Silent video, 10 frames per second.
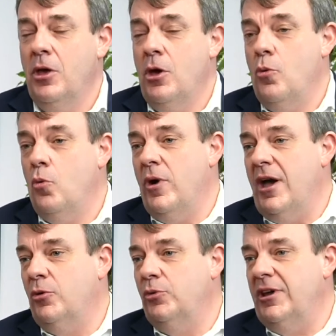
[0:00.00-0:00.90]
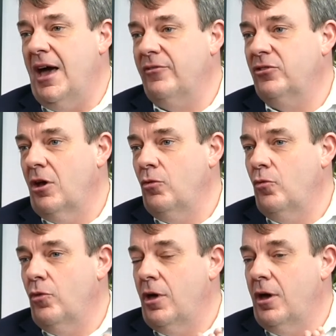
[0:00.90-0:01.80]
where we have
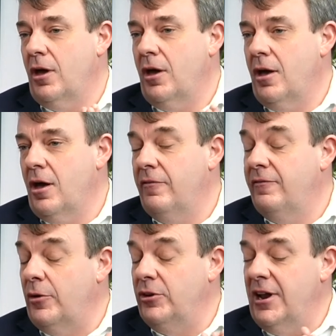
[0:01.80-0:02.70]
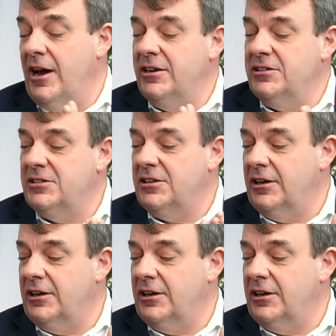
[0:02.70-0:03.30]
done a very nice